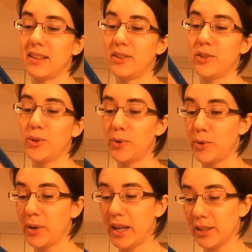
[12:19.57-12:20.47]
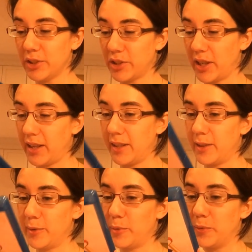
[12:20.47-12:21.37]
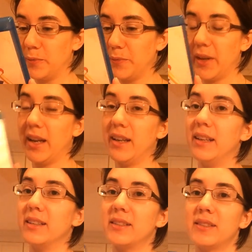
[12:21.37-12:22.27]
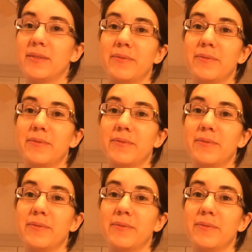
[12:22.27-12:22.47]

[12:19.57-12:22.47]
new English dub, and just